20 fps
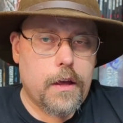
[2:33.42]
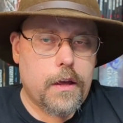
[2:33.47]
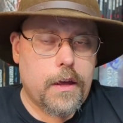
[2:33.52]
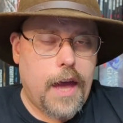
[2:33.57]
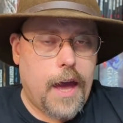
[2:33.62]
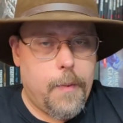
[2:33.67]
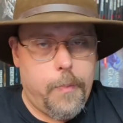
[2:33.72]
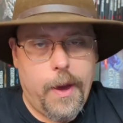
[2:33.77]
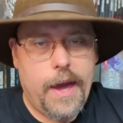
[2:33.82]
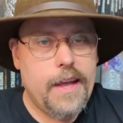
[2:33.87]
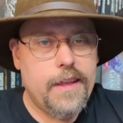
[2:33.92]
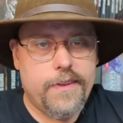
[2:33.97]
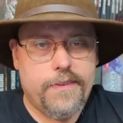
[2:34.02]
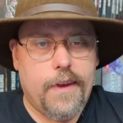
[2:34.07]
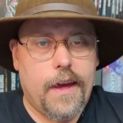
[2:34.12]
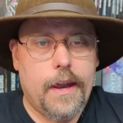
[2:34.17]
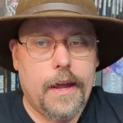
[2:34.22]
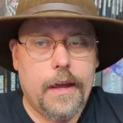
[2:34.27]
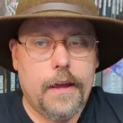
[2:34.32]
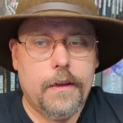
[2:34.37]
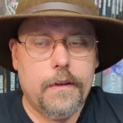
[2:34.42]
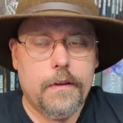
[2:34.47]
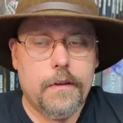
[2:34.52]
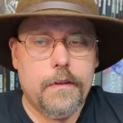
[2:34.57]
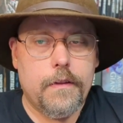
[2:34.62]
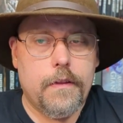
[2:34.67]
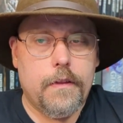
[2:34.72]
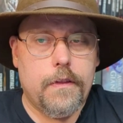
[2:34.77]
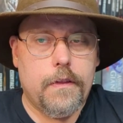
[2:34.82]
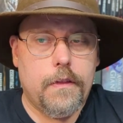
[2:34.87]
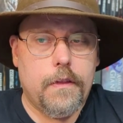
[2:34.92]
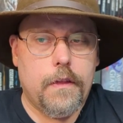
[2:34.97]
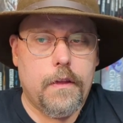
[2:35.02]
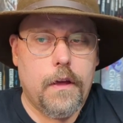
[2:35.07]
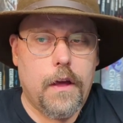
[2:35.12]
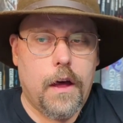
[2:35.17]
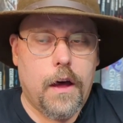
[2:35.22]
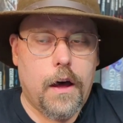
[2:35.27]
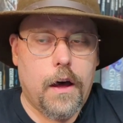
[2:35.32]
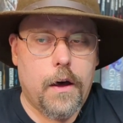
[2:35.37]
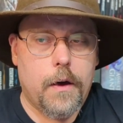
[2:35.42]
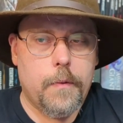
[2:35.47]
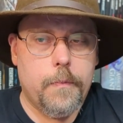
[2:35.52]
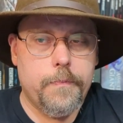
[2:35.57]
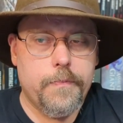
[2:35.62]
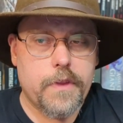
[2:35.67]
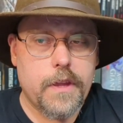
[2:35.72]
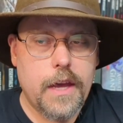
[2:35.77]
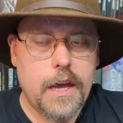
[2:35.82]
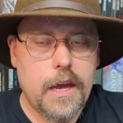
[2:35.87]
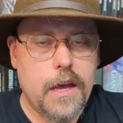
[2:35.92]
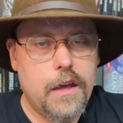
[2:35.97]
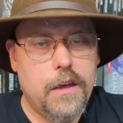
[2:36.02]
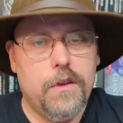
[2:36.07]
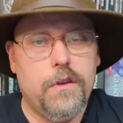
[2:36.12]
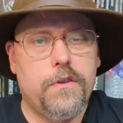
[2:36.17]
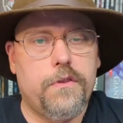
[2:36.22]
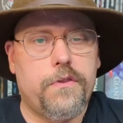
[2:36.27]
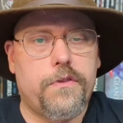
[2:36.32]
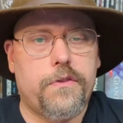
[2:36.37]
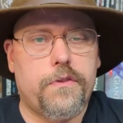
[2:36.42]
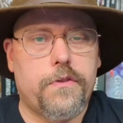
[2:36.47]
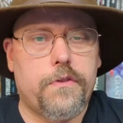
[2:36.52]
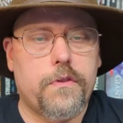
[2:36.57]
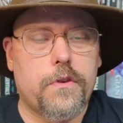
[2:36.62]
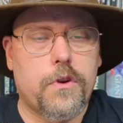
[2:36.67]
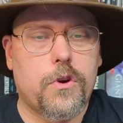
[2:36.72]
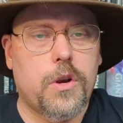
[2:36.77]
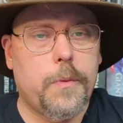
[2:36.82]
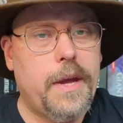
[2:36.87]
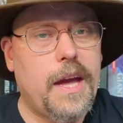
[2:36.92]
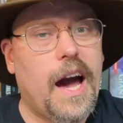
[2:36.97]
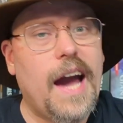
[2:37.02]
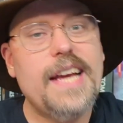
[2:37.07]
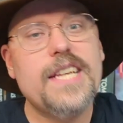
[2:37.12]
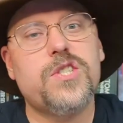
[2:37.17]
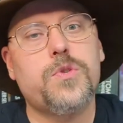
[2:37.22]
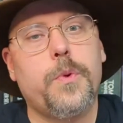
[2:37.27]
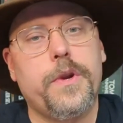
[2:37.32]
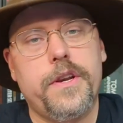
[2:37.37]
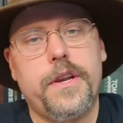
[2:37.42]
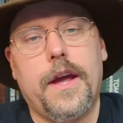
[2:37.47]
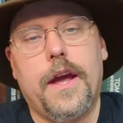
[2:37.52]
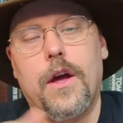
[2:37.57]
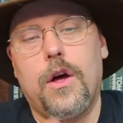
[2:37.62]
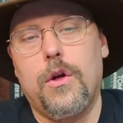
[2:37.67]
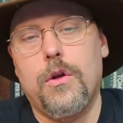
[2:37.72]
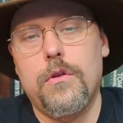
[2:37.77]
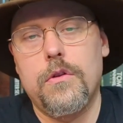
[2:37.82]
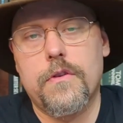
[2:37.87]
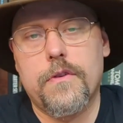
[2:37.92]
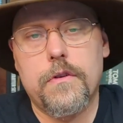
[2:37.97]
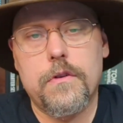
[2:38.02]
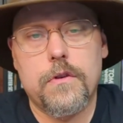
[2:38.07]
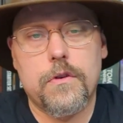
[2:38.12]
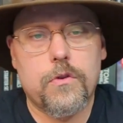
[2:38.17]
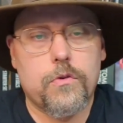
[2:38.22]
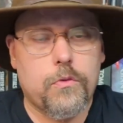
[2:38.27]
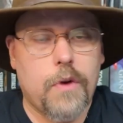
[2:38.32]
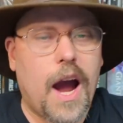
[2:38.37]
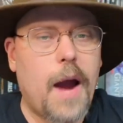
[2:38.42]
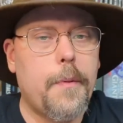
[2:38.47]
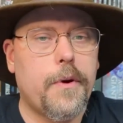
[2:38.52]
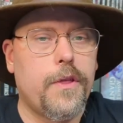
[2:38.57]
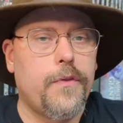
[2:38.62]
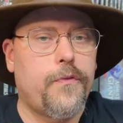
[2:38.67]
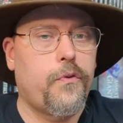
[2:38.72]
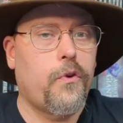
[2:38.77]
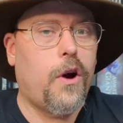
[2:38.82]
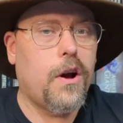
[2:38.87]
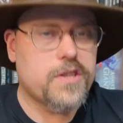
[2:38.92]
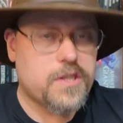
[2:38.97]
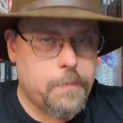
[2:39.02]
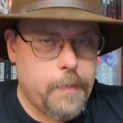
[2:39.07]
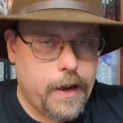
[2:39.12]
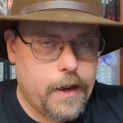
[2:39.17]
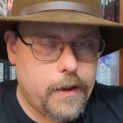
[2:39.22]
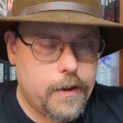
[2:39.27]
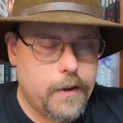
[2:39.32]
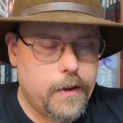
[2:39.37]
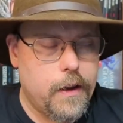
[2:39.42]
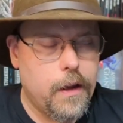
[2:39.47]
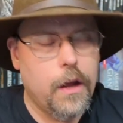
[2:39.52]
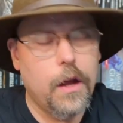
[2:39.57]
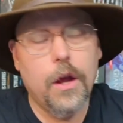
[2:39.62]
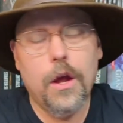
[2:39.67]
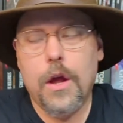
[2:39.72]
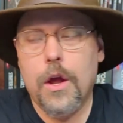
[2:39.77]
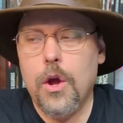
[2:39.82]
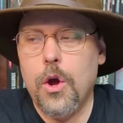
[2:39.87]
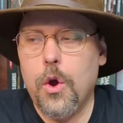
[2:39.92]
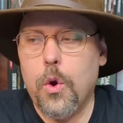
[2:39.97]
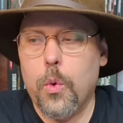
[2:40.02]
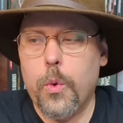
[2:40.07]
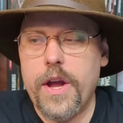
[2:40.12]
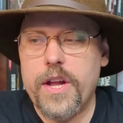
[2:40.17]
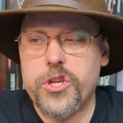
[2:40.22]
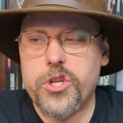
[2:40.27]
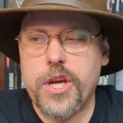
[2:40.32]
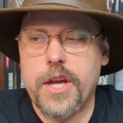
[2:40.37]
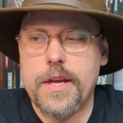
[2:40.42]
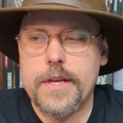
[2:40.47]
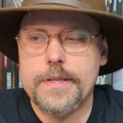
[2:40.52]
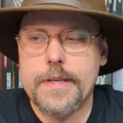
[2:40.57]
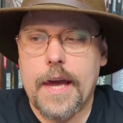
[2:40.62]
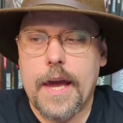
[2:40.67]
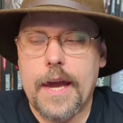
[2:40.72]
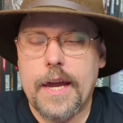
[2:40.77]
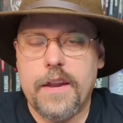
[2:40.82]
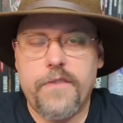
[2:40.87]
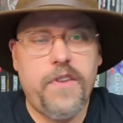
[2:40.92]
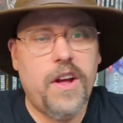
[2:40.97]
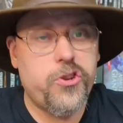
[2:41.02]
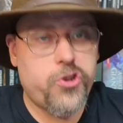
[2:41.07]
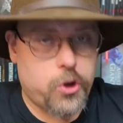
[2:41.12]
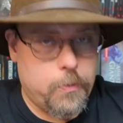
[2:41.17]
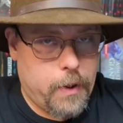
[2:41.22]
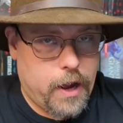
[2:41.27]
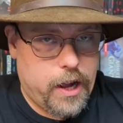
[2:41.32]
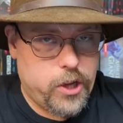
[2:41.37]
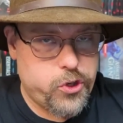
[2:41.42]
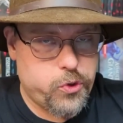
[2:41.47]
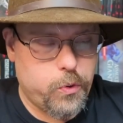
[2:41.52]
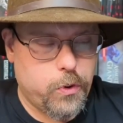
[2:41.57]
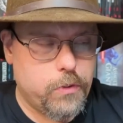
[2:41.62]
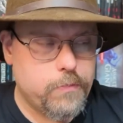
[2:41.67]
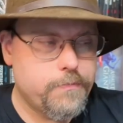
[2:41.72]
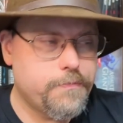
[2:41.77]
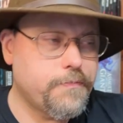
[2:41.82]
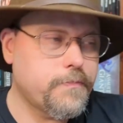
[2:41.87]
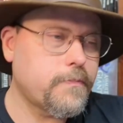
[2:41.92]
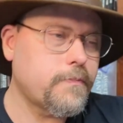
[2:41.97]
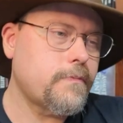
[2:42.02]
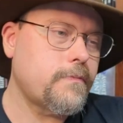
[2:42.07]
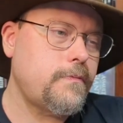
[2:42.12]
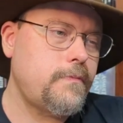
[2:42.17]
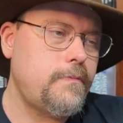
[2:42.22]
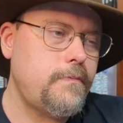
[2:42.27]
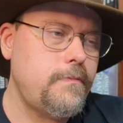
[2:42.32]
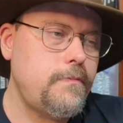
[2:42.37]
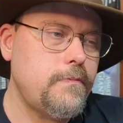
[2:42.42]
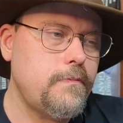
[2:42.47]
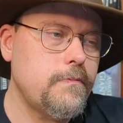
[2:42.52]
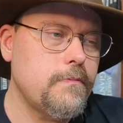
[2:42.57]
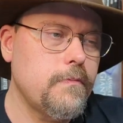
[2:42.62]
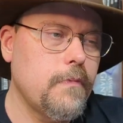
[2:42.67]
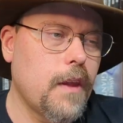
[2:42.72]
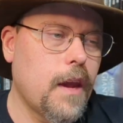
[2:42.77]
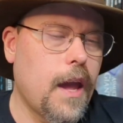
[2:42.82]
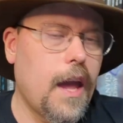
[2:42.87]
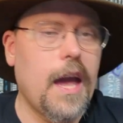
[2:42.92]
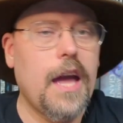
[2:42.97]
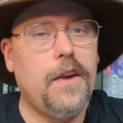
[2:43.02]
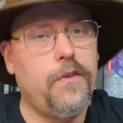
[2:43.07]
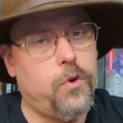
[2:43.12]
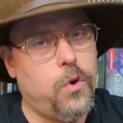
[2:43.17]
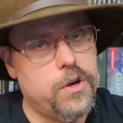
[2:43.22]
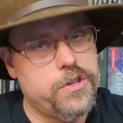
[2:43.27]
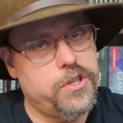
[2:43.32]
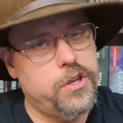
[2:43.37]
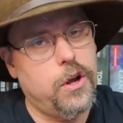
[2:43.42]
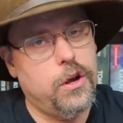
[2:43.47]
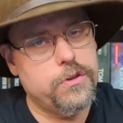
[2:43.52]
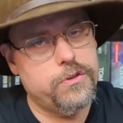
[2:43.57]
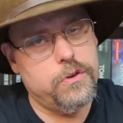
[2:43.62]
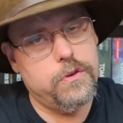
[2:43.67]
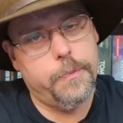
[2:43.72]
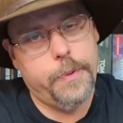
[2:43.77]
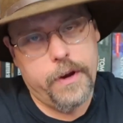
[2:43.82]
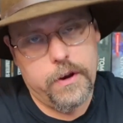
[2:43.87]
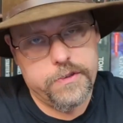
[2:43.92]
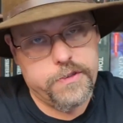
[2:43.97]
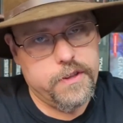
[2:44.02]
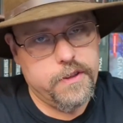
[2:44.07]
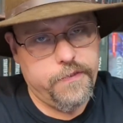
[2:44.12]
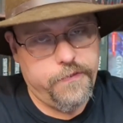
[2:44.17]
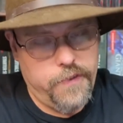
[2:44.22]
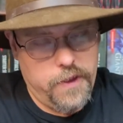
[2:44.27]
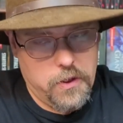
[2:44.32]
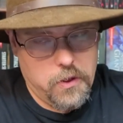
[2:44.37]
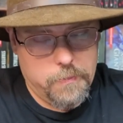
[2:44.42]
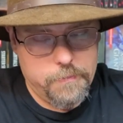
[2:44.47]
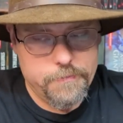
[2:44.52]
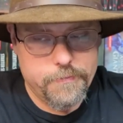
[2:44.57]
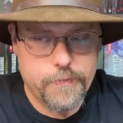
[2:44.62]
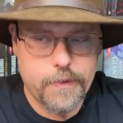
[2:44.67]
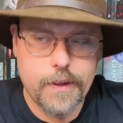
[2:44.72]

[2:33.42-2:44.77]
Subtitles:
campaign setting is going to be Icewind Dale, Rime of the Frost Maiden, which is an adventure module. And of course, it also appears in the film.